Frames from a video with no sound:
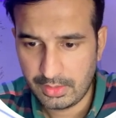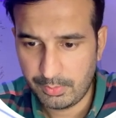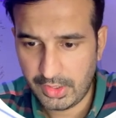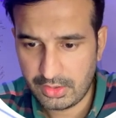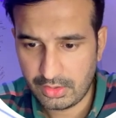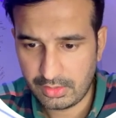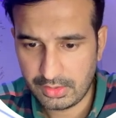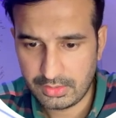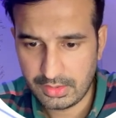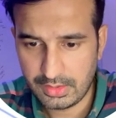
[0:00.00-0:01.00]
Make sure
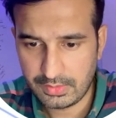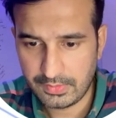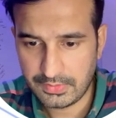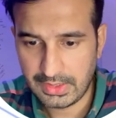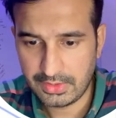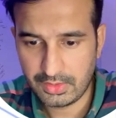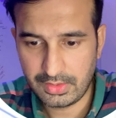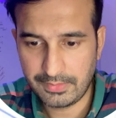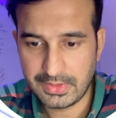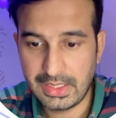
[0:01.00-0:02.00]
there's this. We've sent so
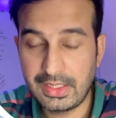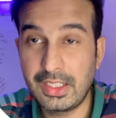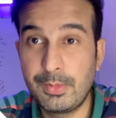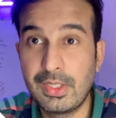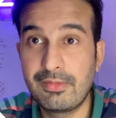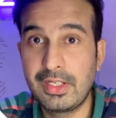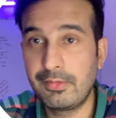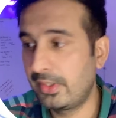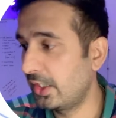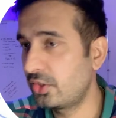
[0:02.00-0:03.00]
they've sent an email
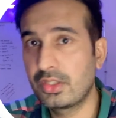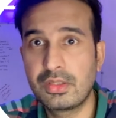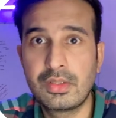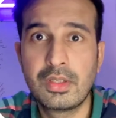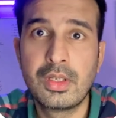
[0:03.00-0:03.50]
verification.